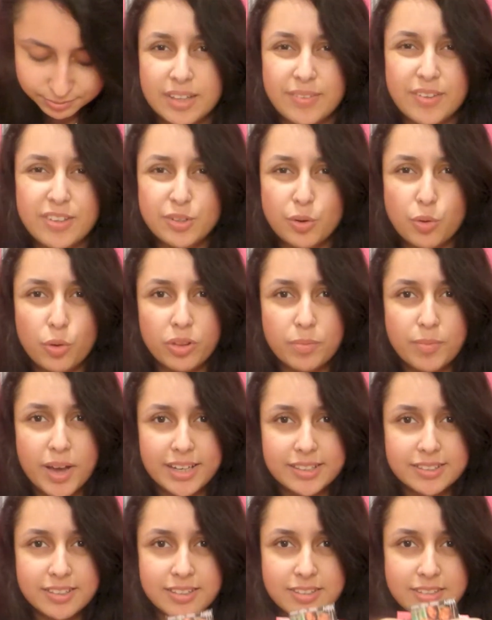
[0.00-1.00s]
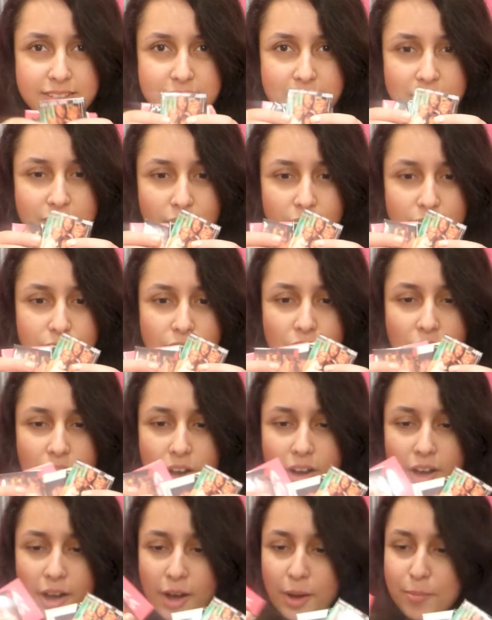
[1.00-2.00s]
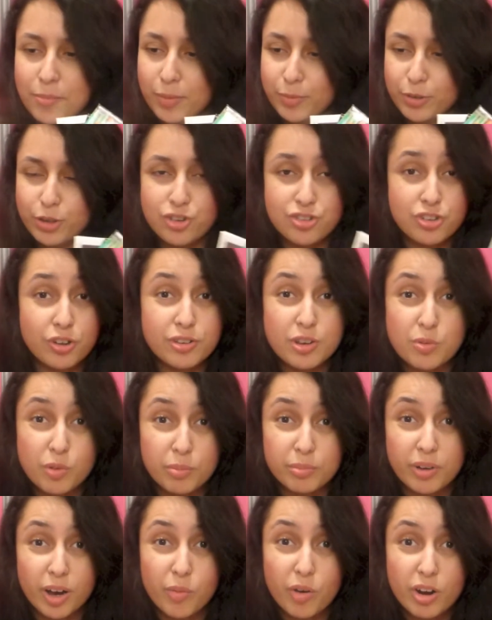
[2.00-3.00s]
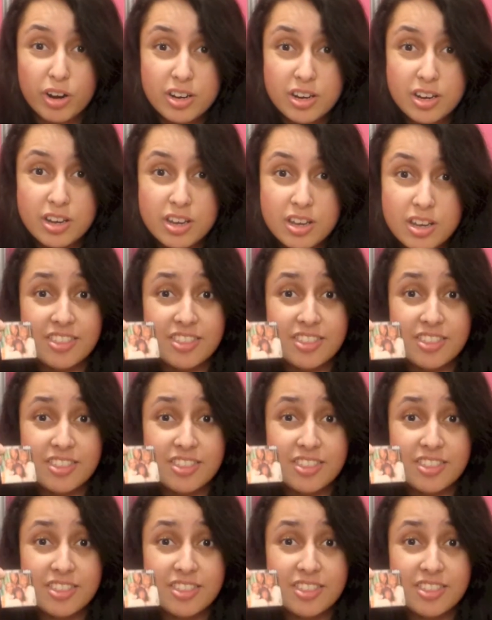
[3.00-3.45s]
Now these are all the magnets that I got. Um, I'm going to show you one by one.